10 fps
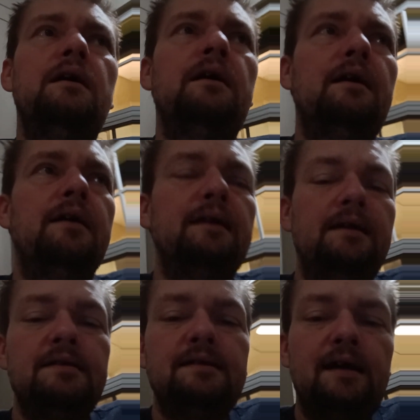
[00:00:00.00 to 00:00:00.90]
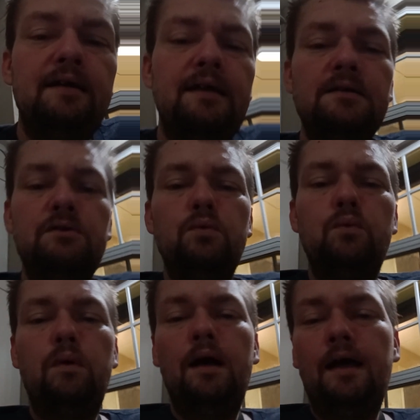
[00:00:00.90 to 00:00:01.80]
and insight as to
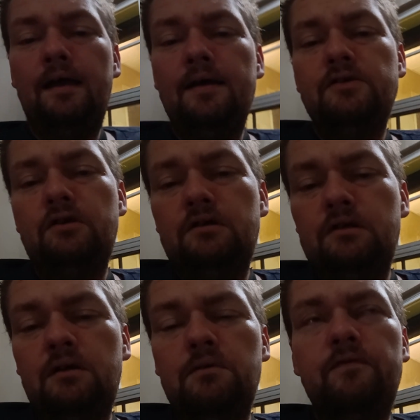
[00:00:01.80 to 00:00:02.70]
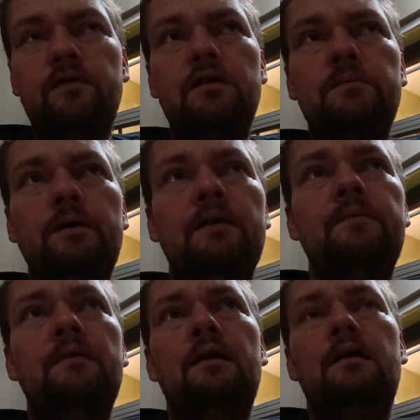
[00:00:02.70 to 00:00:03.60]
why I started the GoFundMe,
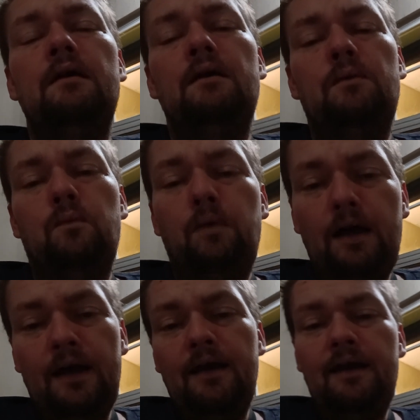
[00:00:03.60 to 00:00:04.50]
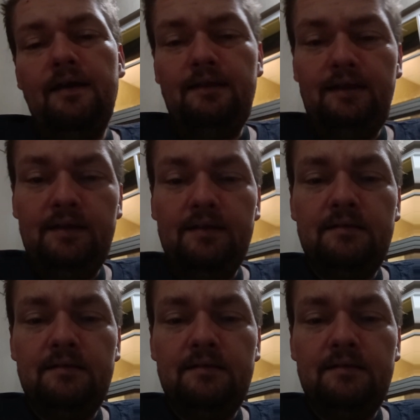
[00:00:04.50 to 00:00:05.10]
why I need it,